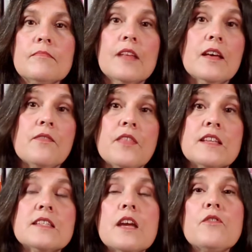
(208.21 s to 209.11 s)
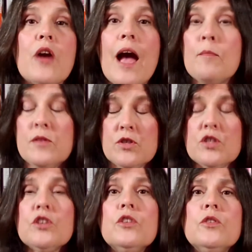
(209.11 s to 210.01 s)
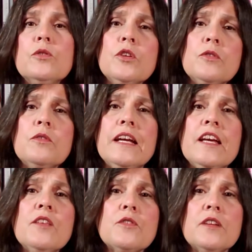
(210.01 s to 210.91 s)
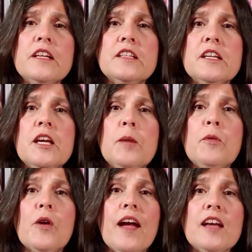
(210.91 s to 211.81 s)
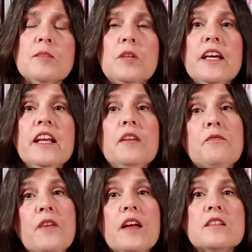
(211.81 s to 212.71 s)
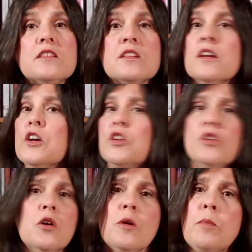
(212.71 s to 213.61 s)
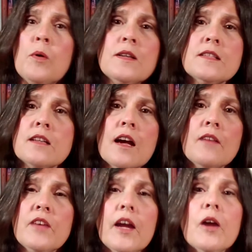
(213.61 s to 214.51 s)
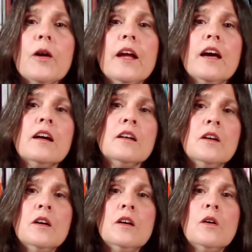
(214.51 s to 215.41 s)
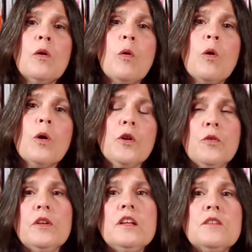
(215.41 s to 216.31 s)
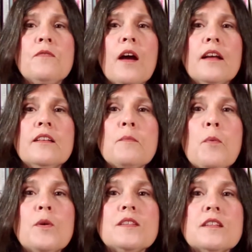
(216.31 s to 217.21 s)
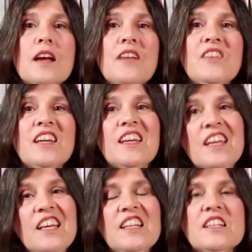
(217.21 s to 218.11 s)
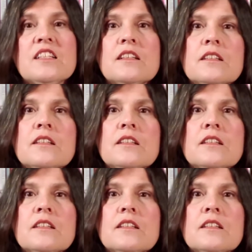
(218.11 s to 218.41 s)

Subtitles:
If this ever happens to you, you either need to keep your animal in a fenced, no poison ivy area, or you need to find the poison ivy and kill it.